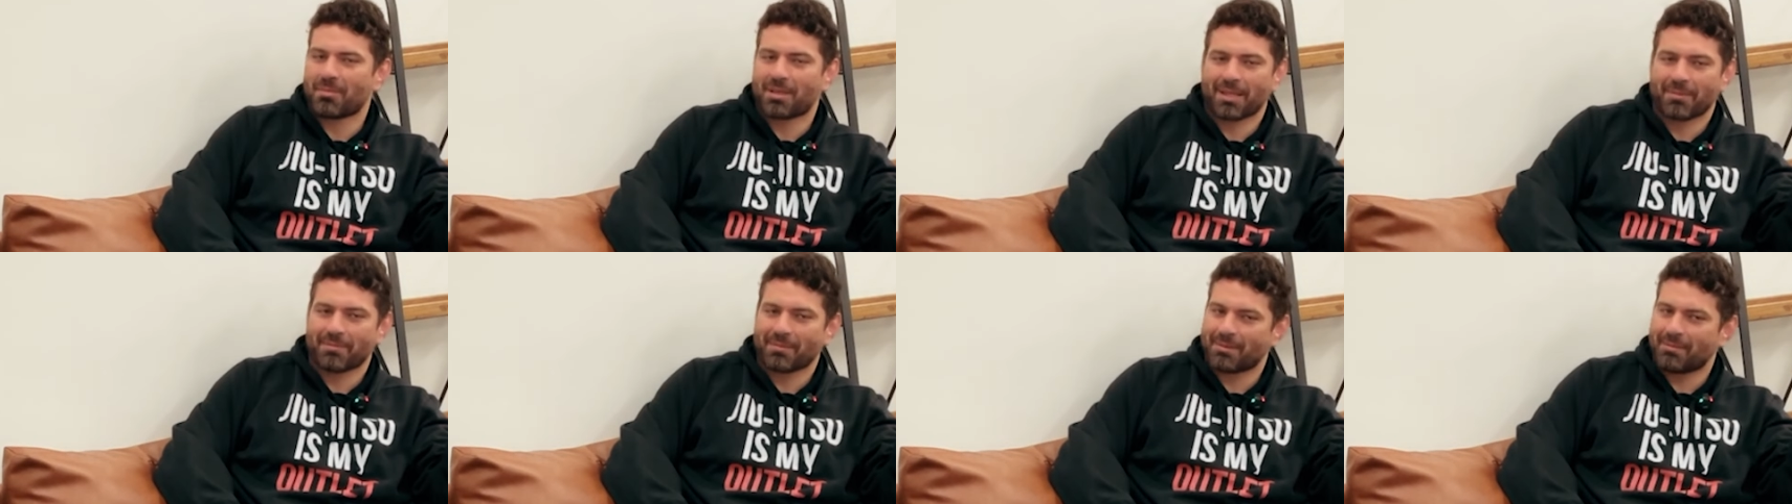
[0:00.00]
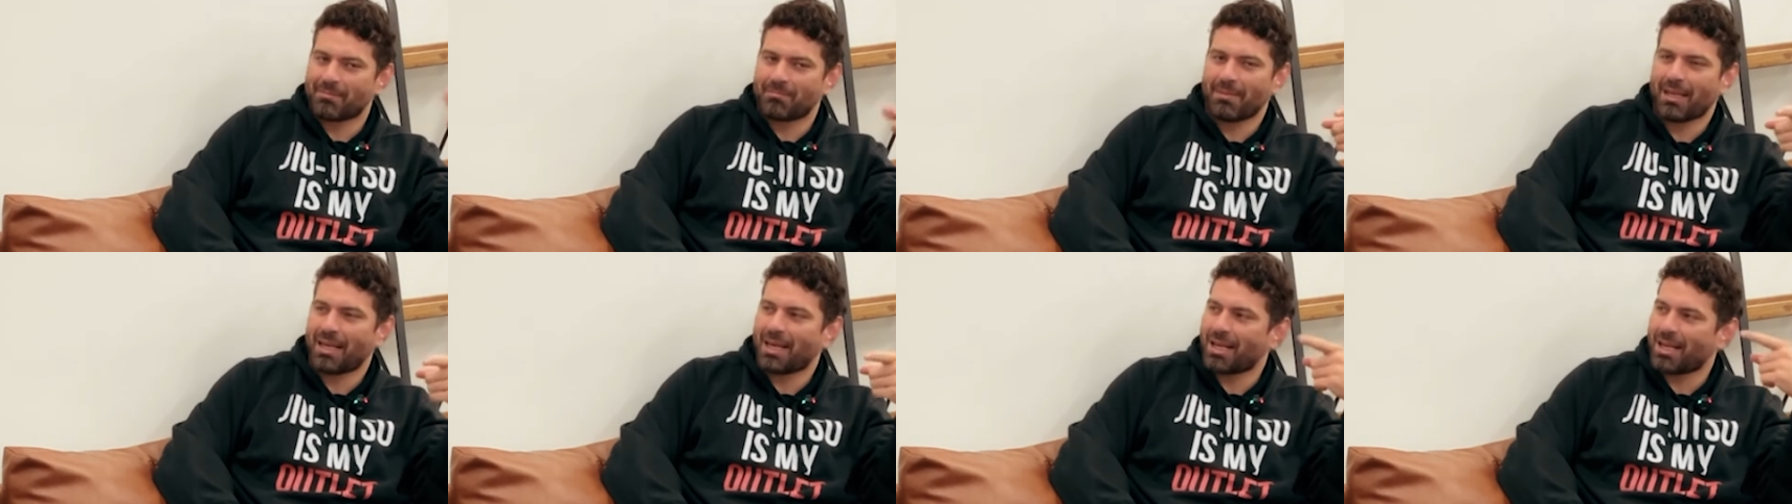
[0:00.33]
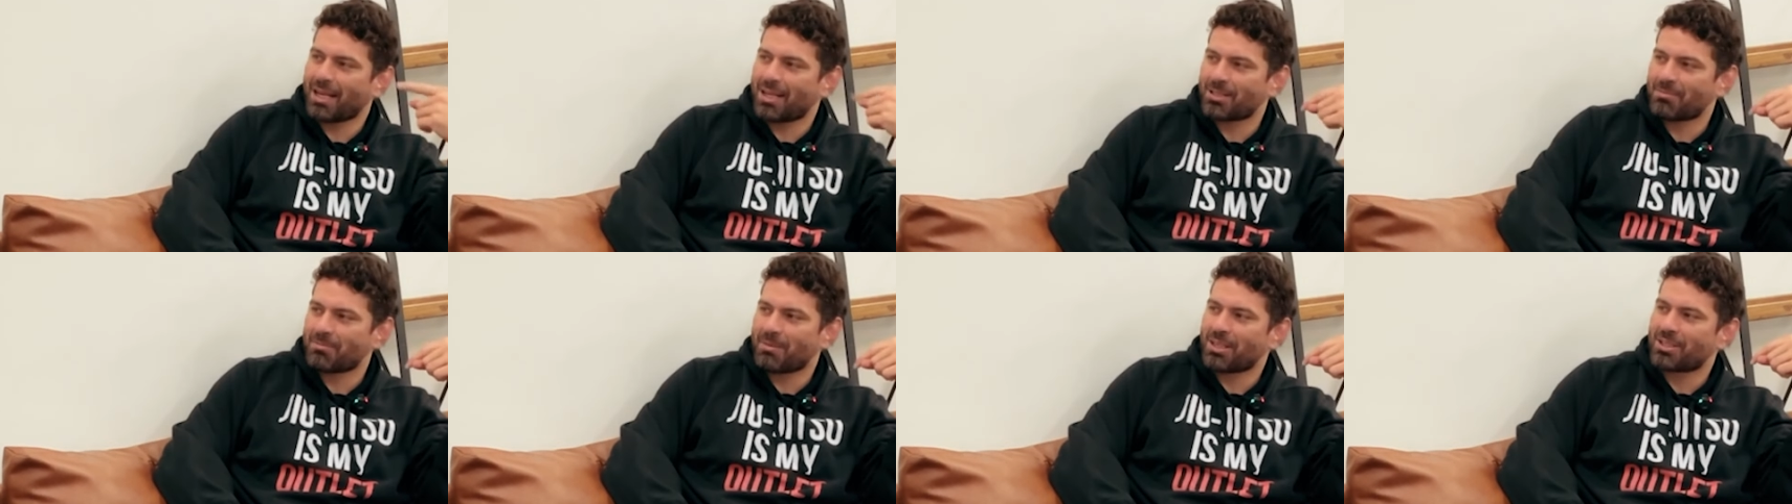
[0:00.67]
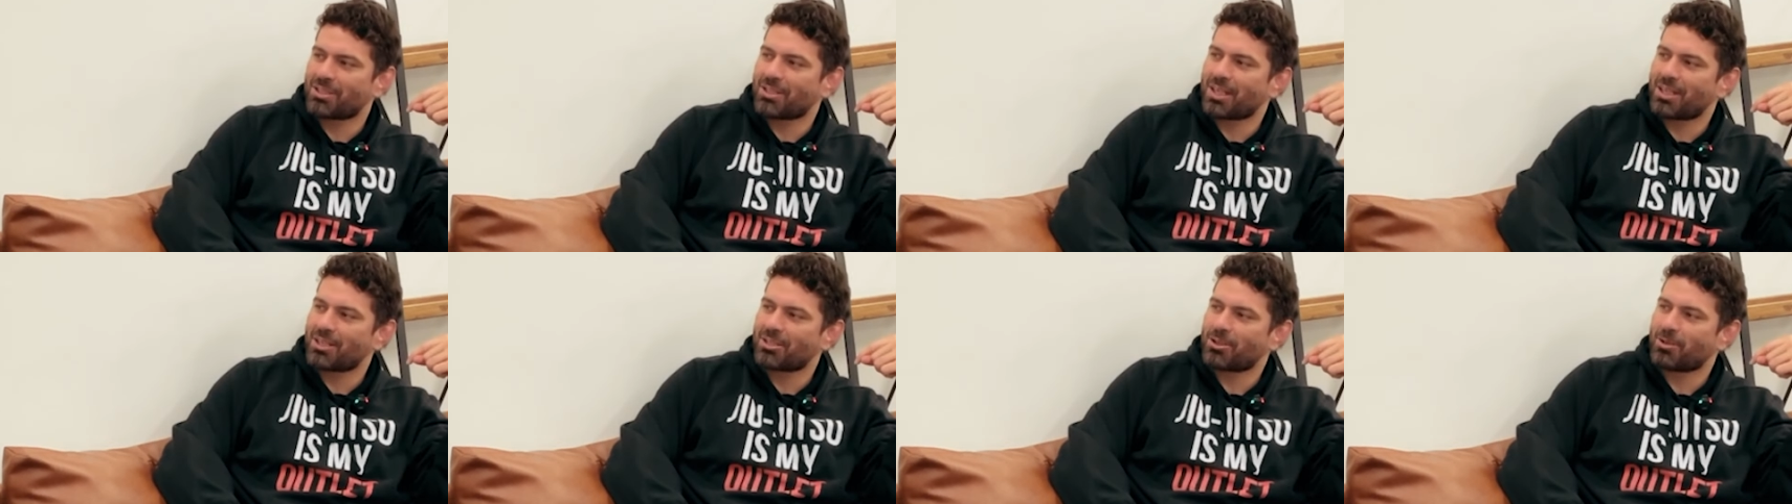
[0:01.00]
like, man, I got to make
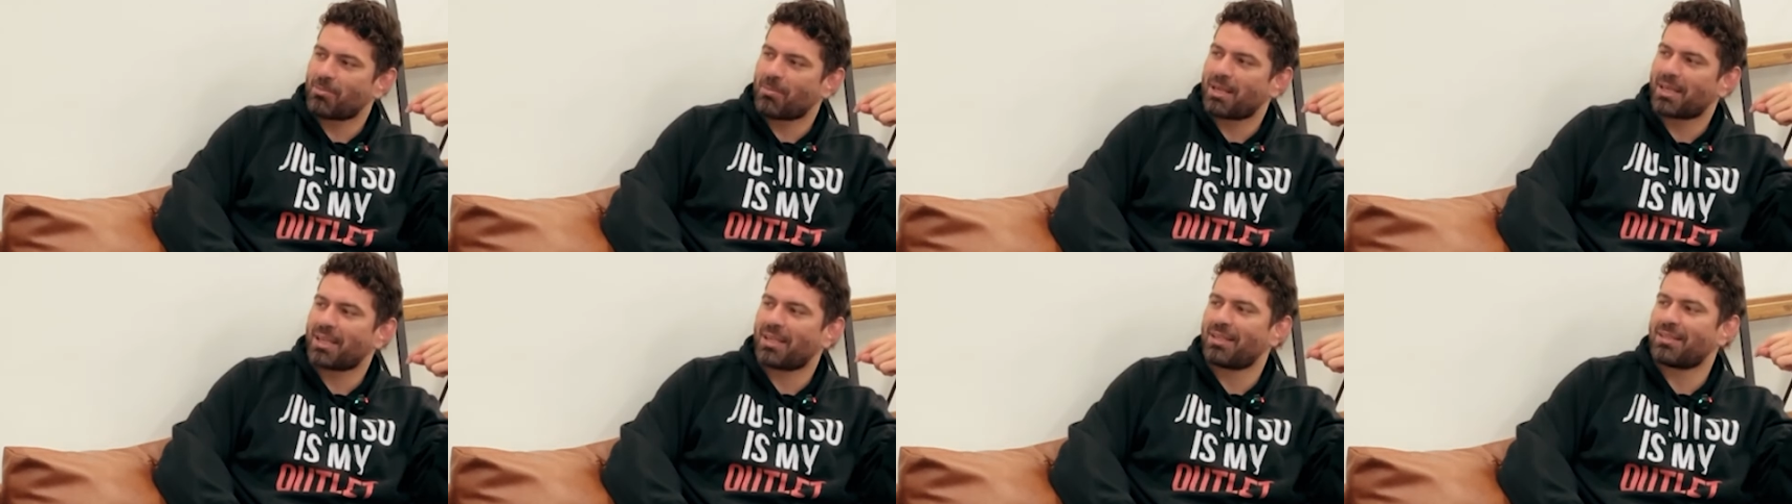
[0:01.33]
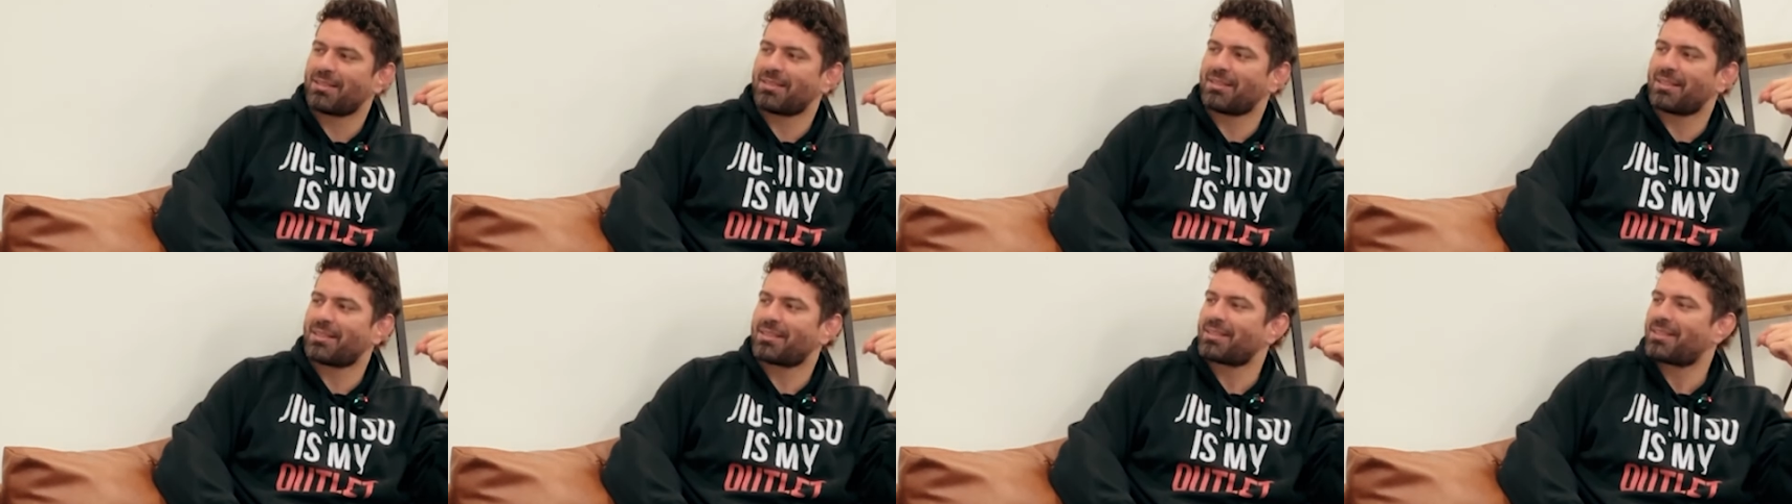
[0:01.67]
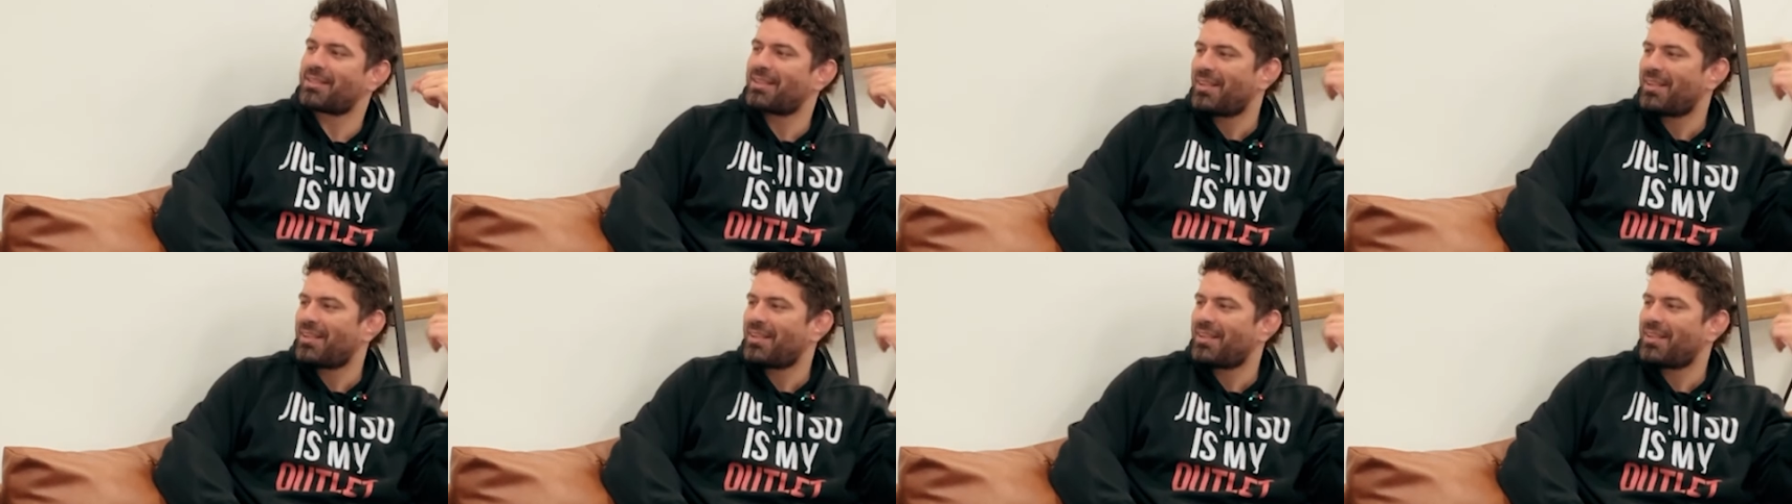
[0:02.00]
sure I show my kids this.